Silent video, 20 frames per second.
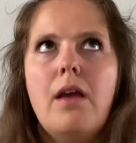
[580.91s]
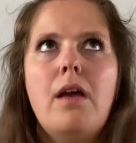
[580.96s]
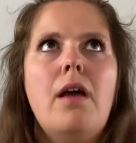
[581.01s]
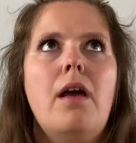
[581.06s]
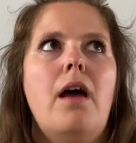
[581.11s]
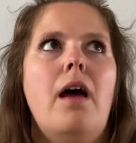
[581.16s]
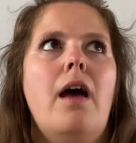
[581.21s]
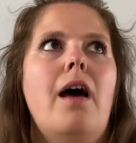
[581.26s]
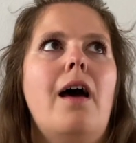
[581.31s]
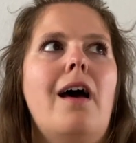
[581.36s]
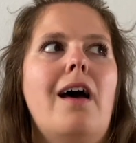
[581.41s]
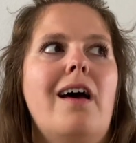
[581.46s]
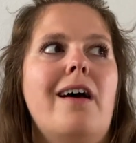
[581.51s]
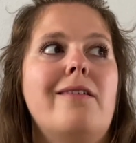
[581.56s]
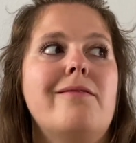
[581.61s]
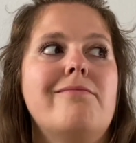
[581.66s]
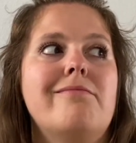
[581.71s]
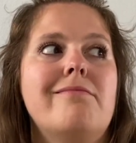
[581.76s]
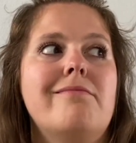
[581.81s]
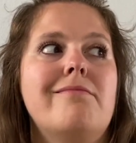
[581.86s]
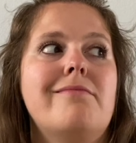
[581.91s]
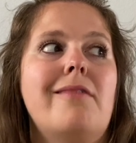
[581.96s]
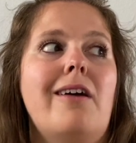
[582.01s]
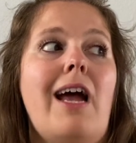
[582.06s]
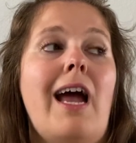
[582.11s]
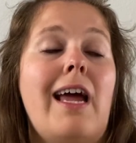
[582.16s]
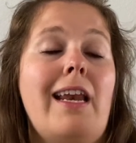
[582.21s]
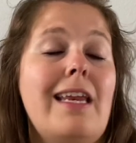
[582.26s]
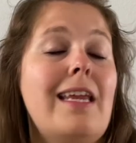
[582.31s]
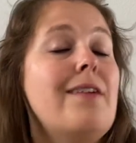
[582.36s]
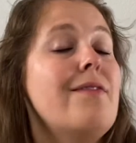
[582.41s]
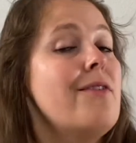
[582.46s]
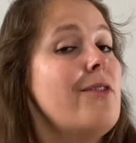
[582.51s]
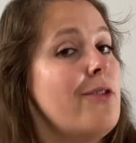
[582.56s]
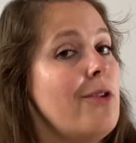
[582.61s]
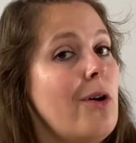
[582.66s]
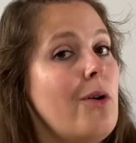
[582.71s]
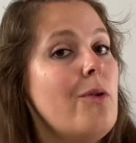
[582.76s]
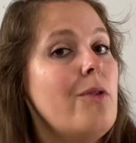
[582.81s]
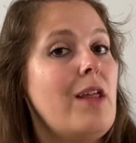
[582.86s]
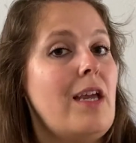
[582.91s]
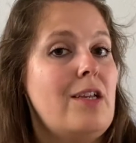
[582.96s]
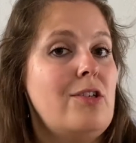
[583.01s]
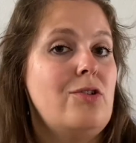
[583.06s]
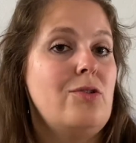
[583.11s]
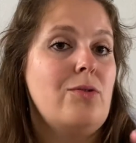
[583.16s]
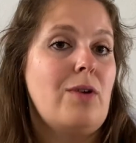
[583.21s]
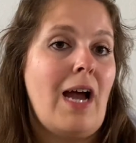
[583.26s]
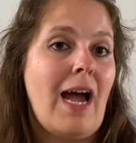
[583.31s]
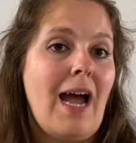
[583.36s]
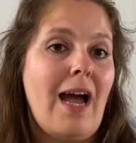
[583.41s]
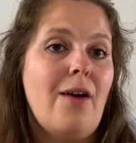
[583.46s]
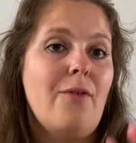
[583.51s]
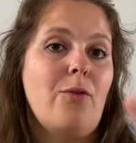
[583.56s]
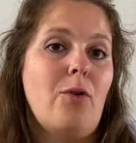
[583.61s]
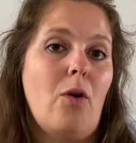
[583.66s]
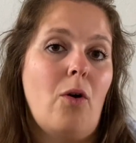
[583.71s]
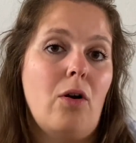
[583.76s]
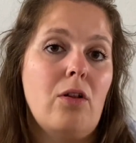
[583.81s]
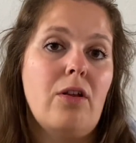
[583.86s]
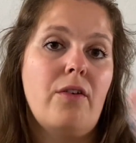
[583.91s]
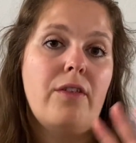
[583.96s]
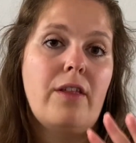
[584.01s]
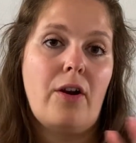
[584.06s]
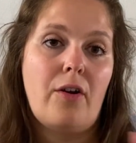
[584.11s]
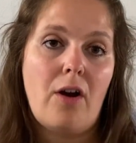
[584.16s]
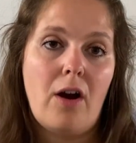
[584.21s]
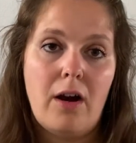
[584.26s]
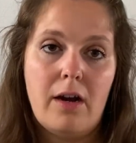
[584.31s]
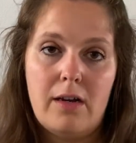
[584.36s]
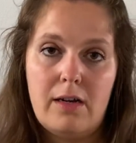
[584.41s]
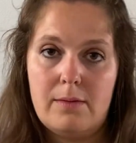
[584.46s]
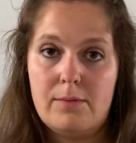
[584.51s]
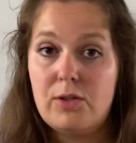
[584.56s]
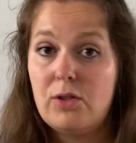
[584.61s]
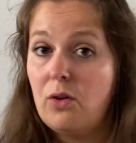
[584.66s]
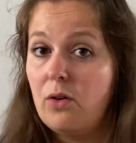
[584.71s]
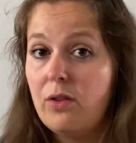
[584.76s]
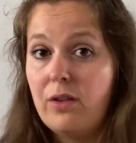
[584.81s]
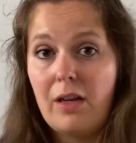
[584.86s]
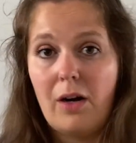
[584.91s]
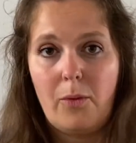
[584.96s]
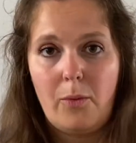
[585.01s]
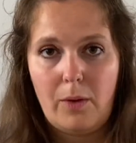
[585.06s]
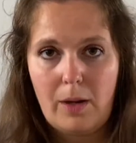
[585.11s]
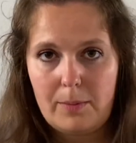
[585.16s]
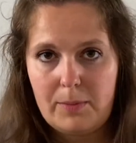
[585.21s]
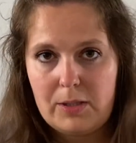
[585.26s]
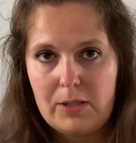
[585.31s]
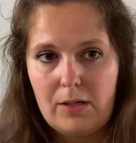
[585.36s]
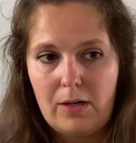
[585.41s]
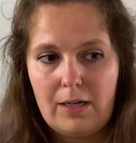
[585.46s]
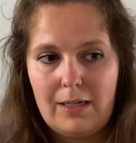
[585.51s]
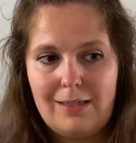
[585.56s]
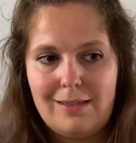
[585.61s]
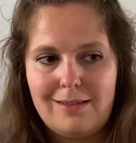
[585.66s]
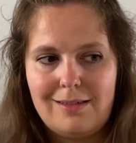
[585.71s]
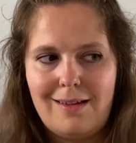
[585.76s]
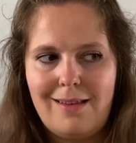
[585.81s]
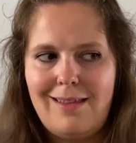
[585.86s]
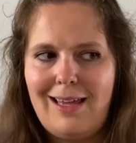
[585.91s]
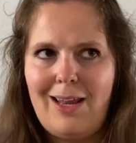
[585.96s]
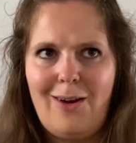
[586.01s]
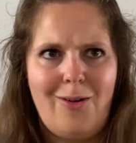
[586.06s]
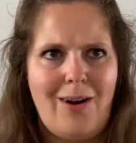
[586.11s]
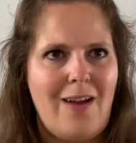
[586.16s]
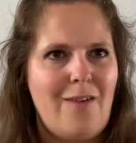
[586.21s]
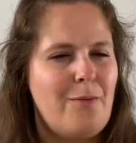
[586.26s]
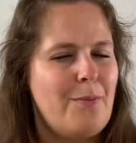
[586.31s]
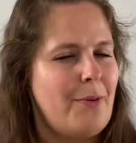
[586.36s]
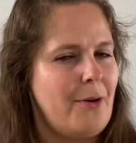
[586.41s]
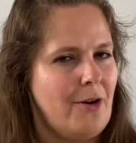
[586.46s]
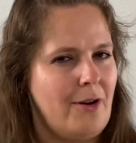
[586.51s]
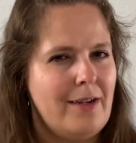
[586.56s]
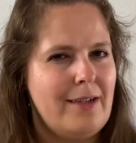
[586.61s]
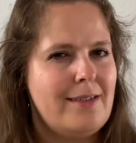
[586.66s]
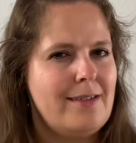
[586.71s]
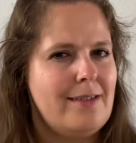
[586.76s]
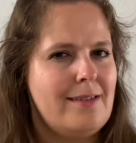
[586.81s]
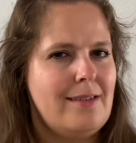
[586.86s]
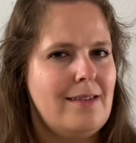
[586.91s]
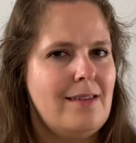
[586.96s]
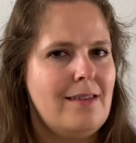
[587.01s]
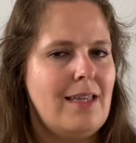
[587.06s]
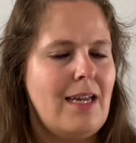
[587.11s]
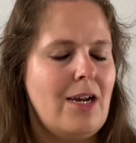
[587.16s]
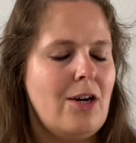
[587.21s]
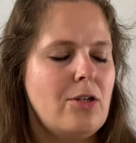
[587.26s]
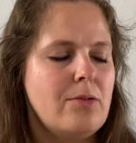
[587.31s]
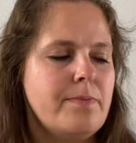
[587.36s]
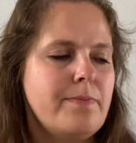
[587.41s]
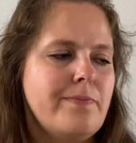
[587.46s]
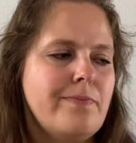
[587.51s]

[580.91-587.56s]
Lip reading: And even though they do have all of their items on their website, they don't have prices in there.